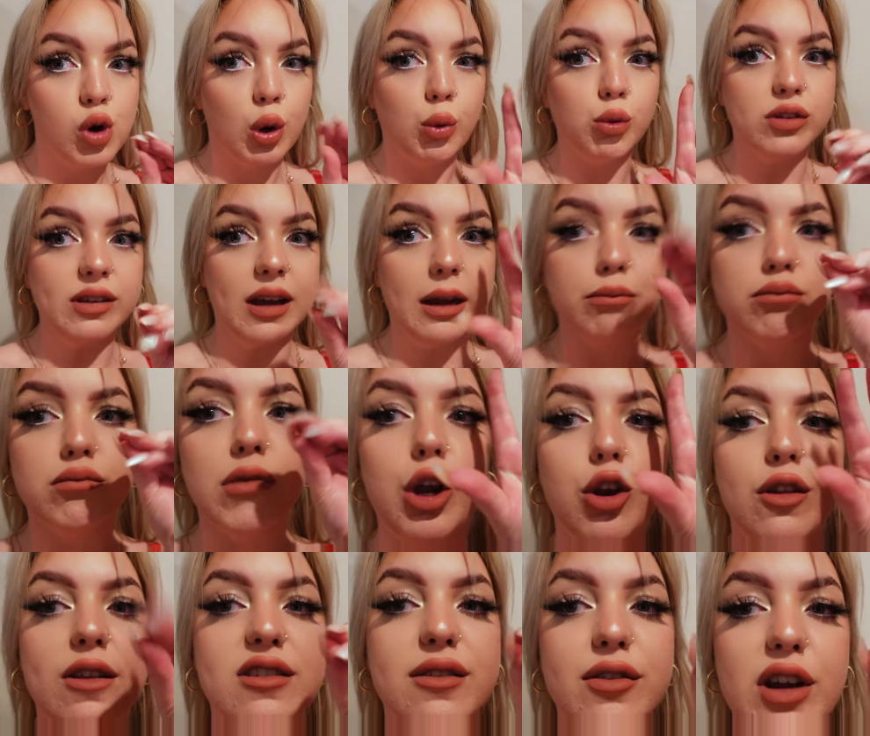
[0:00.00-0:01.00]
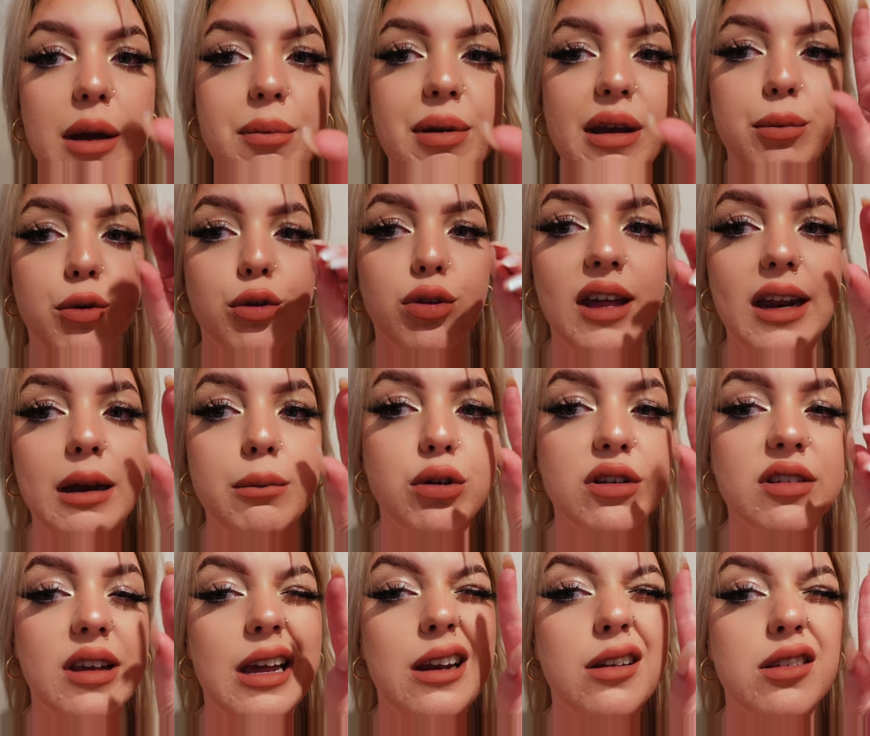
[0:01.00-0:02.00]
We'll see. I know there's a VIP booth getting
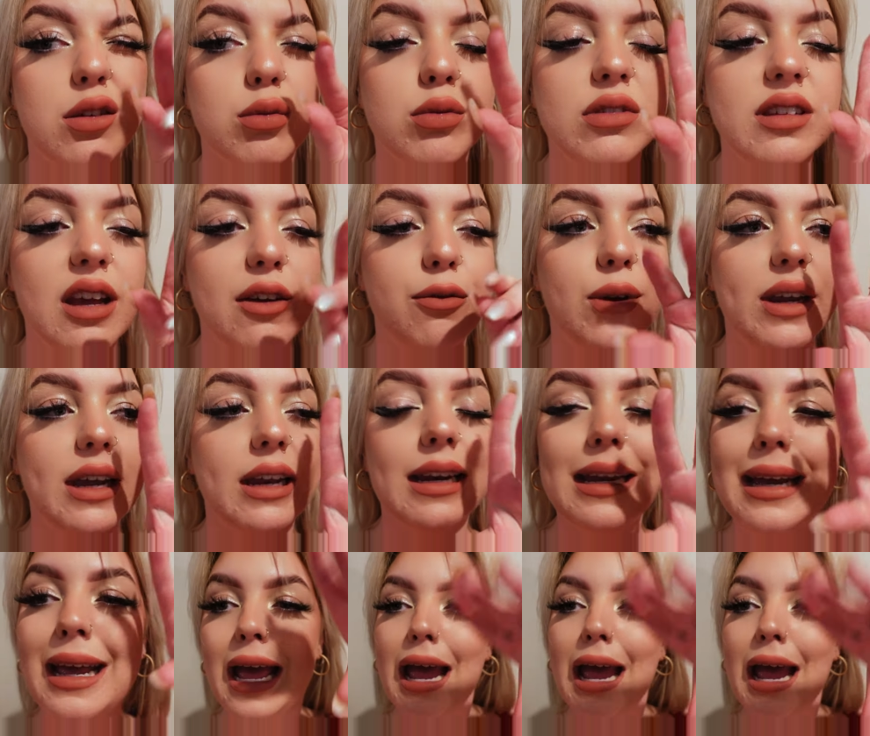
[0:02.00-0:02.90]
booked later, so we'll see if we can,